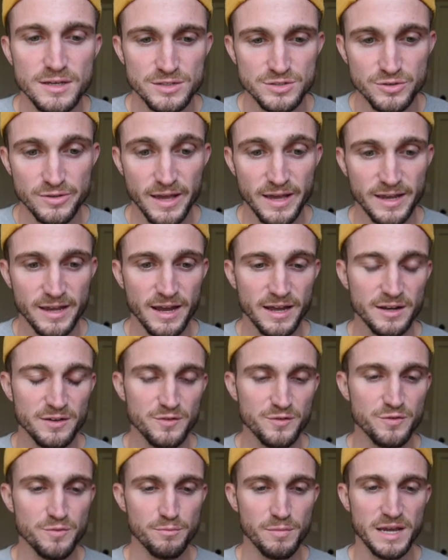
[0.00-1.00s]
So that kind
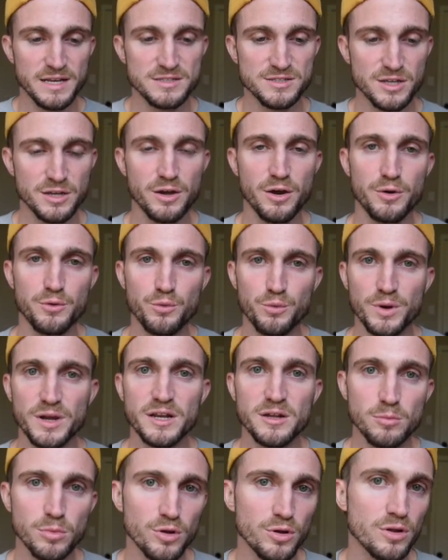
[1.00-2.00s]
of makes the code
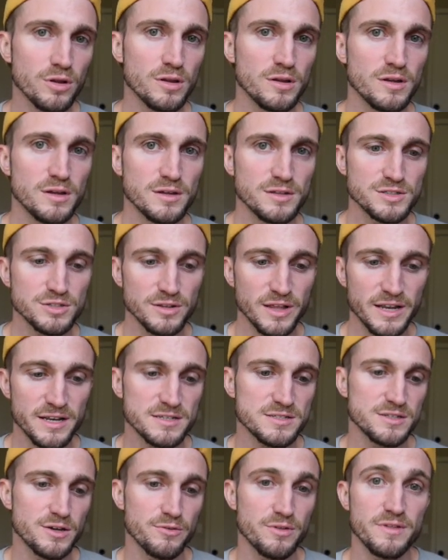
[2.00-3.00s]
readable to let
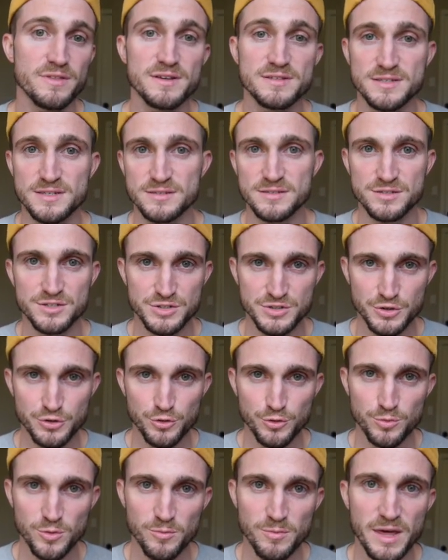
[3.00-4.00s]
us know that this isn't just a
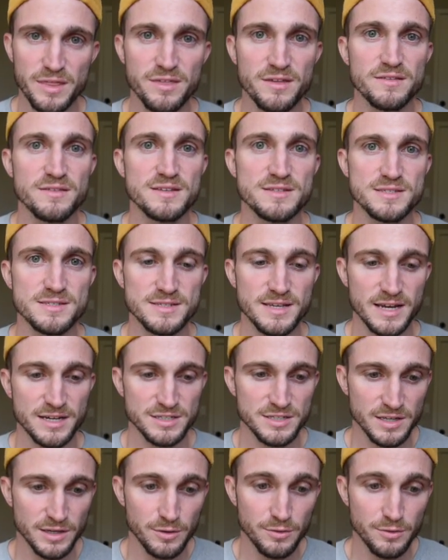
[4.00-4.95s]
normal method, this is actually